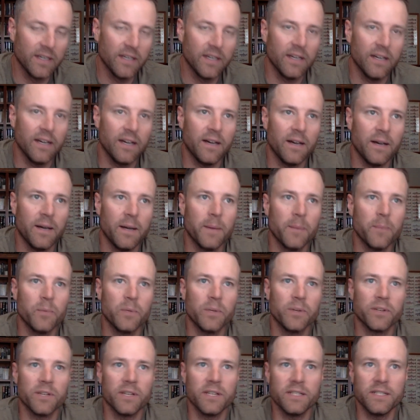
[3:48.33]
we
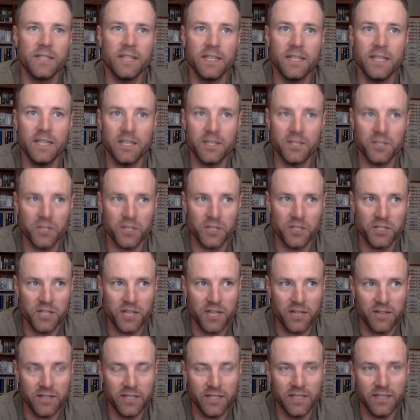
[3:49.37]
were attending a church
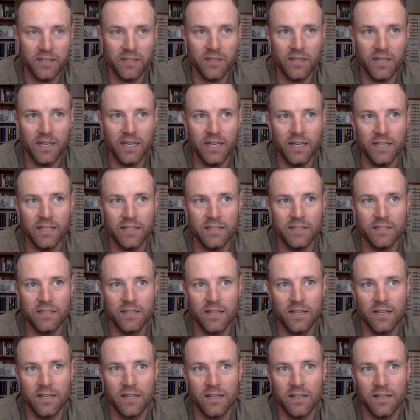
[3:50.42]
out here, and
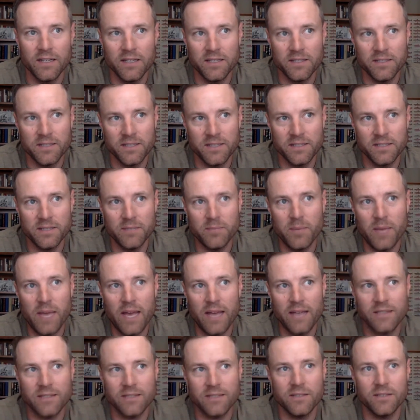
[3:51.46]
the assistant
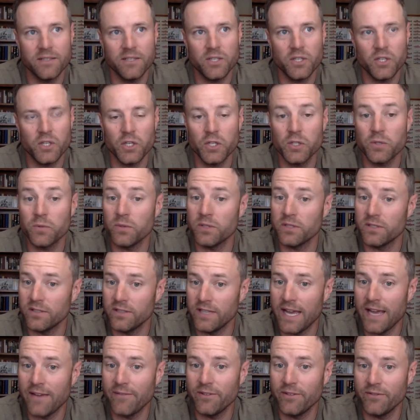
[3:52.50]
pastor at the church was an
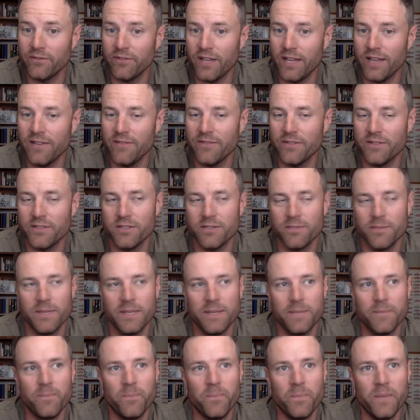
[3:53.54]
avid fly fisherman.
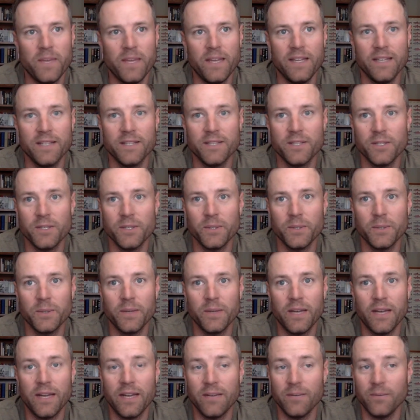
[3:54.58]
And so
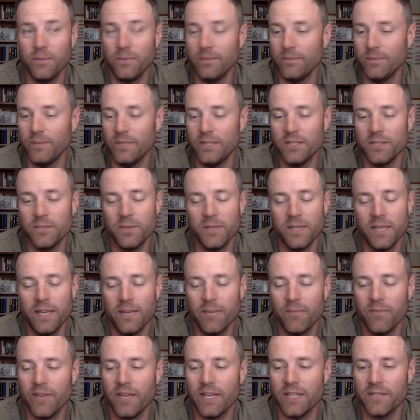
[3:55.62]
we just became
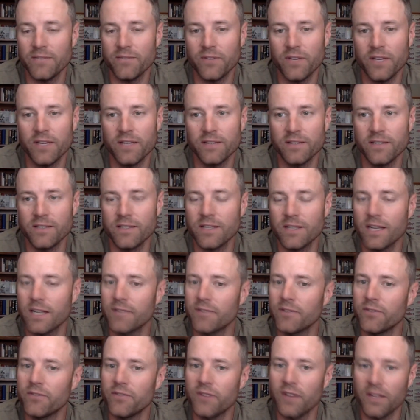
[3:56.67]
fast friends. He's kind of a
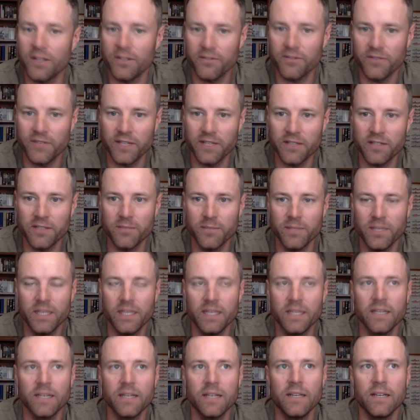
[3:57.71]
father figure to me.
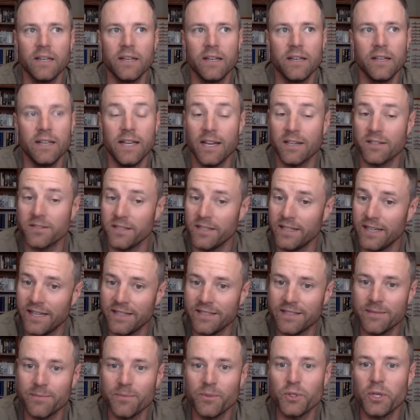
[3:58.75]
He actually
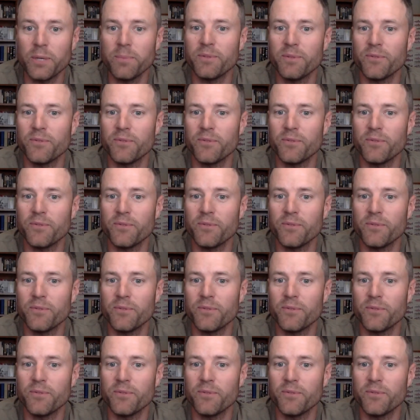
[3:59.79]
guides some trips